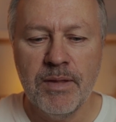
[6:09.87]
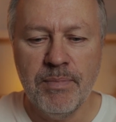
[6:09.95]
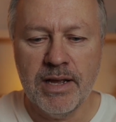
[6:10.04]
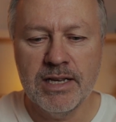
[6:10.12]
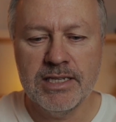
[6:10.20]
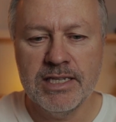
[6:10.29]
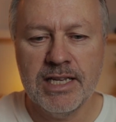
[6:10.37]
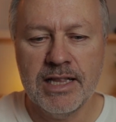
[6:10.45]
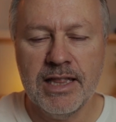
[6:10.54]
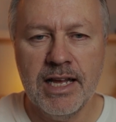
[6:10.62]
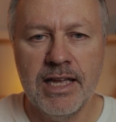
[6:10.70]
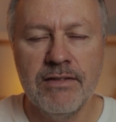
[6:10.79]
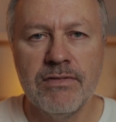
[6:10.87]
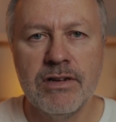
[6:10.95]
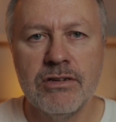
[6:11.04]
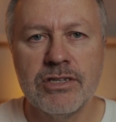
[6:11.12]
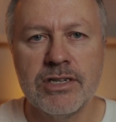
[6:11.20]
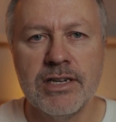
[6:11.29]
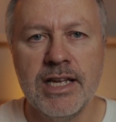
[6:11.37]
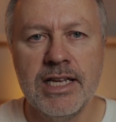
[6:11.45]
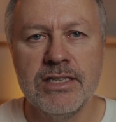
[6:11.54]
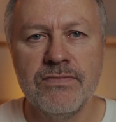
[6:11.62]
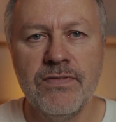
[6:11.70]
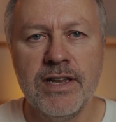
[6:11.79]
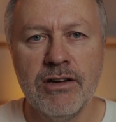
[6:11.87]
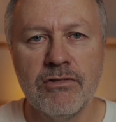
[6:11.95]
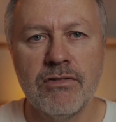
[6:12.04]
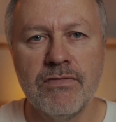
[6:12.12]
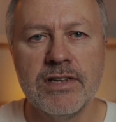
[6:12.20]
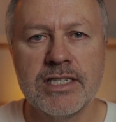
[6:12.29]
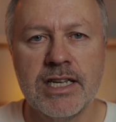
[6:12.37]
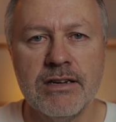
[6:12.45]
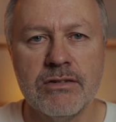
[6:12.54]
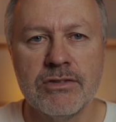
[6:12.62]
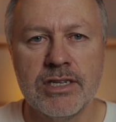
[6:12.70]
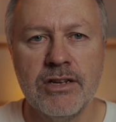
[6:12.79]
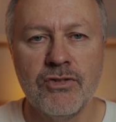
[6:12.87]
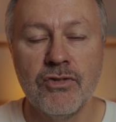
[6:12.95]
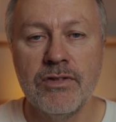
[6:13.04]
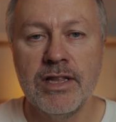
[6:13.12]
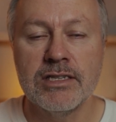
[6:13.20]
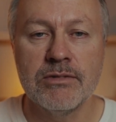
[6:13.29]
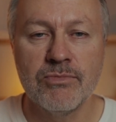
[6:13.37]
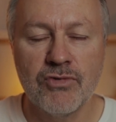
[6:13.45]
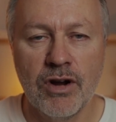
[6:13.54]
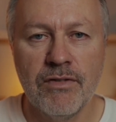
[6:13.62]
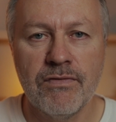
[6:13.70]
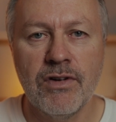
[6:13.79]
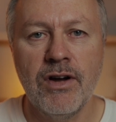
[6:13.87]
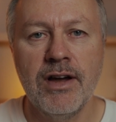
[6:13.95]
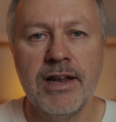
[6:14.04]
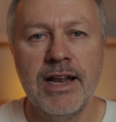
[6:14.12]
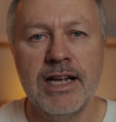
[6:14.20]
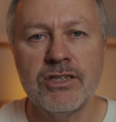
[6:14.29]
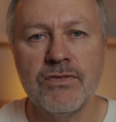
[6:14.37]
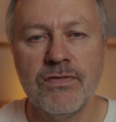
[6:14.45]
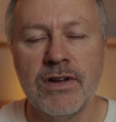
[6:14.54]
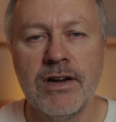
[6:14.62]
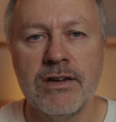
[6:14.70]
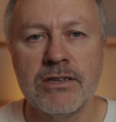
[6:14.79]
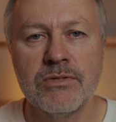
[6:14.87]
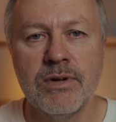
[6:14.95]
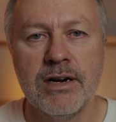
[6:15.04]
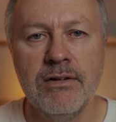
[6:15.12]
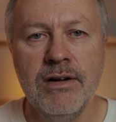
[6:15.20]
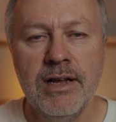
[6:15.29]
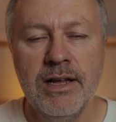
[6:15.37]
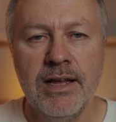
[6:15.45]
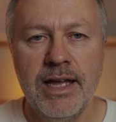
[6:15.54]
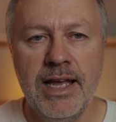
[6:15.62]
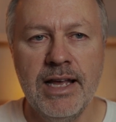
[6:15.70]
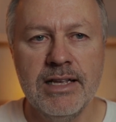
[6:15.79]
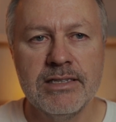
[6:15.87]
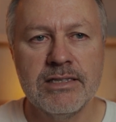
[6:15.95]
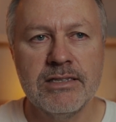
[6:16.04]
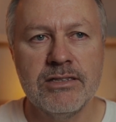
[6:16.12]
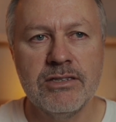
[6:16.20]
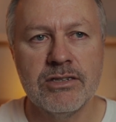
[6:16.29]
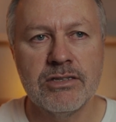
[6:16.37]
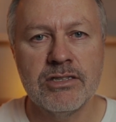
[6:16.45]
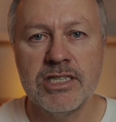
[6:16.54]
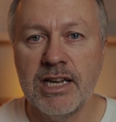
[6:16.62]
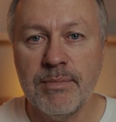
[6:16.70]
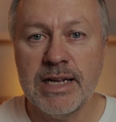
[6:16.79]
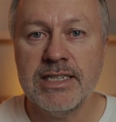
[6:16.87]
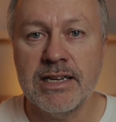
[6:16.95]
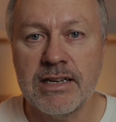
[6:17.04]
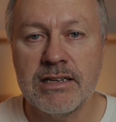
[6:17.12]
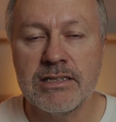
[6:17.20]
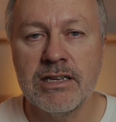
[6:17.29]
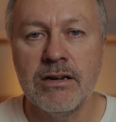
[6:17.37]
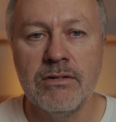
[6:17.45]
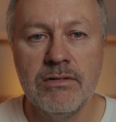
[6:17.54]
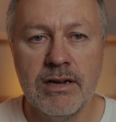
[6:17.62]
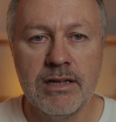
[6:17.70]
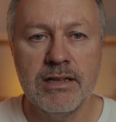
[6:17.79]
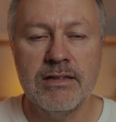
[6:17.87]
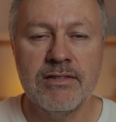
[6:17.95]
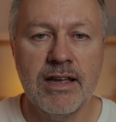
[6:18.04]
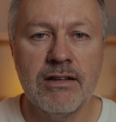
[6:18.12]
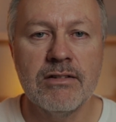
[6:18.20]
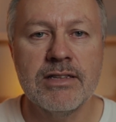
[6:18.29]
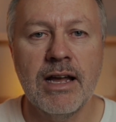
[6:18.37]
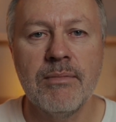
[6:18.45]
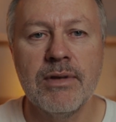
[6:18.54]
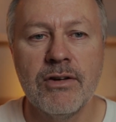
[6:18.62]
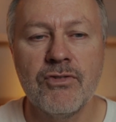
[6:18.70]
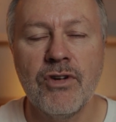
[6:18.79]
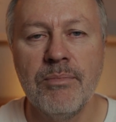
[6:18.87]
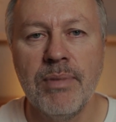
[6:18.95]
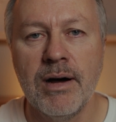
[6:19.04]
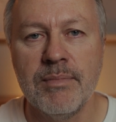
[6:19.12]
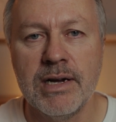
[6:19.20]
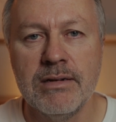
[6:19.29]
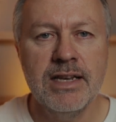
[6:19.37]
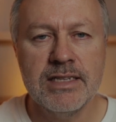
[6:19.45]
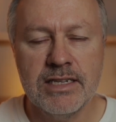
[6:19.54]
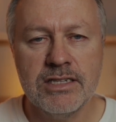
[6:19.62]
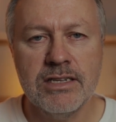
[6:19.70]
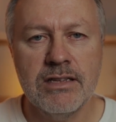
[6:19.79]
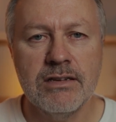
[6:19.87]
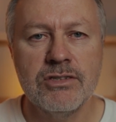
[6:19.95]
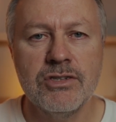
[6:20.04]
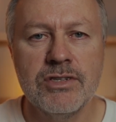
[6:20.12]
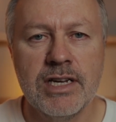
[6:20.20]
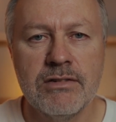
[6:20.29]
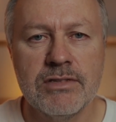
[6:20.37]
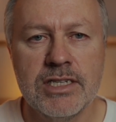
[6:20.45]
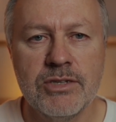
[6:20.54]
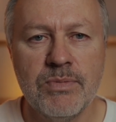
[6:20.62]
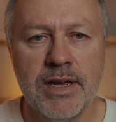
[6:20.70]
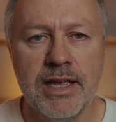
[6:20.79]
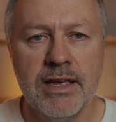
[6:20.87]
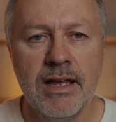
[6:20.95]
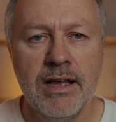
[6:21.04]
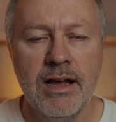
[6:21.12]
because he's had that evolution, his videography skills, and there's some drone flying and actual flying as well, it's just cinematic. So take a look down below at Trent Palmer. In addition to those two channels this week,